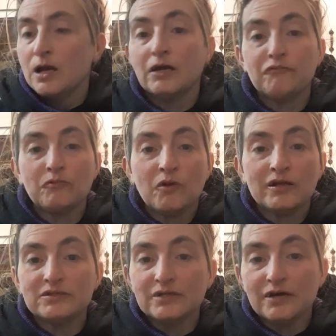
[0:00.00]
if you
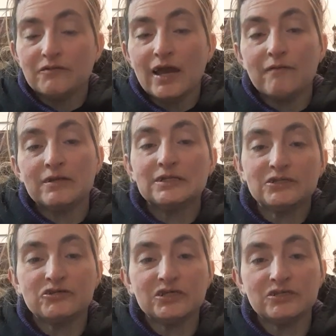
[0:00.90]
want if you have any
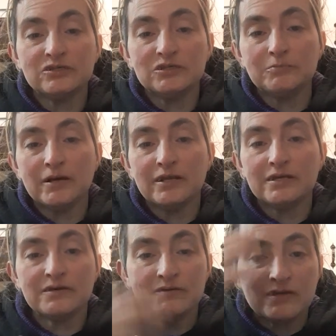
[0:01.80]
suggestions about
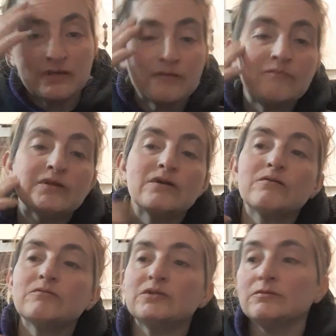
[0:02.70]
anything in the
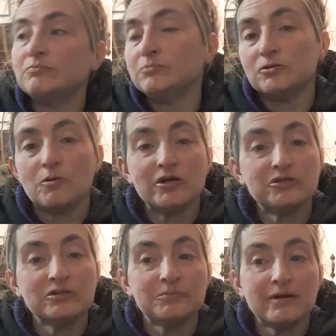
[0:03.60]
videos if
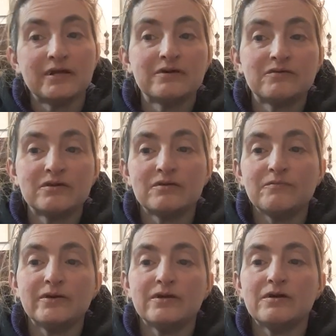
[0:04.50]
questions about anything in
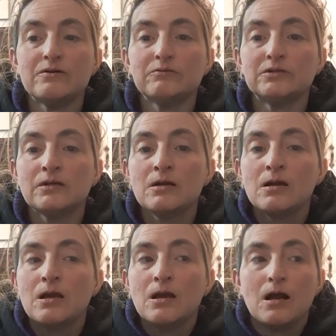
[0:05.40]
the videos
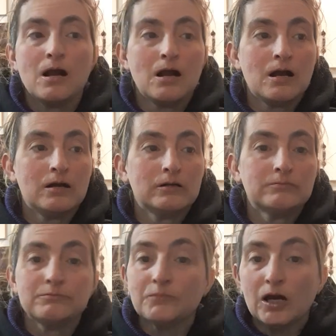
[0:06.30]

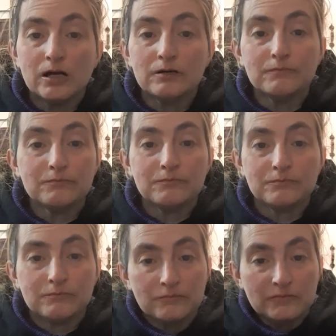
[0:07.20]
um,
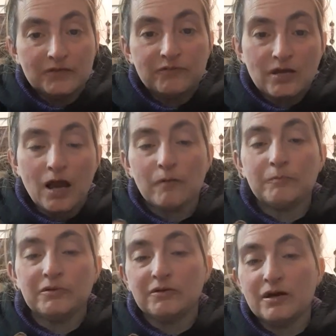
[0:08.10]
leave a
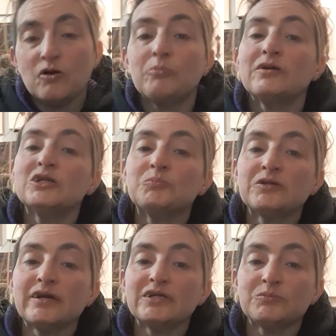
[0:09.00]
comment below. Please be
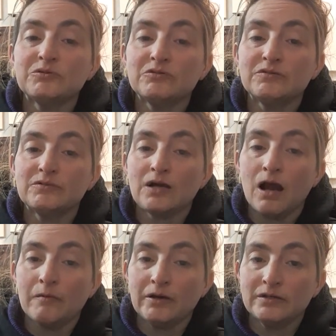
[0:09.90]
nice when you leave a
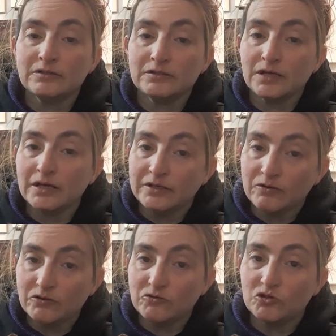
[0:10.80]
comment. And I
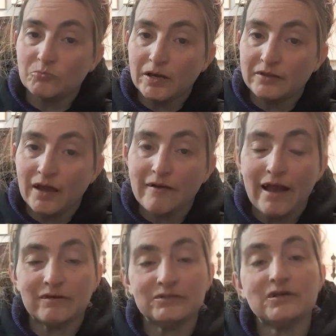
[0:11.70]
know YouTube now
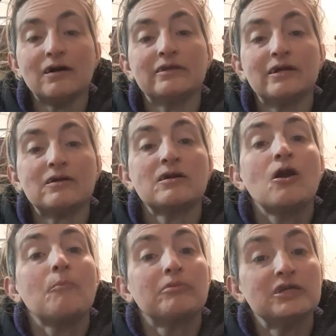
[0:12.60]
has on there.
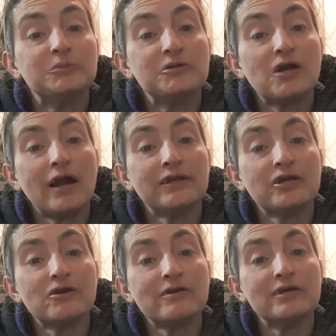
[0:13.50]
Please be kind and
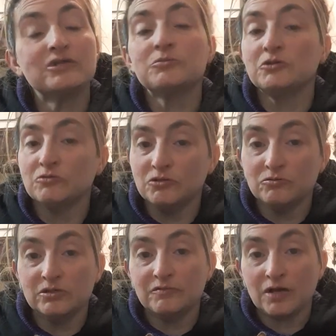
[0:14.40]
courteous when you do
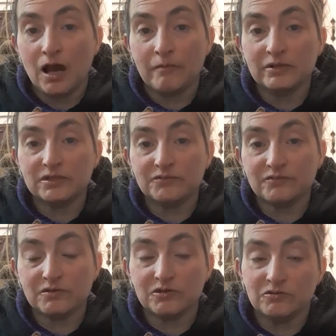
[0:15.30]
leave comments
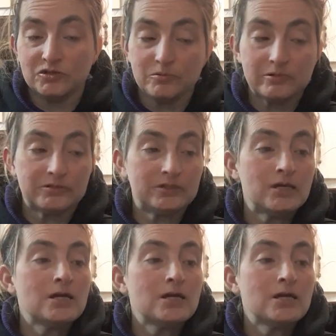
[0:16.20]
for YouTubers.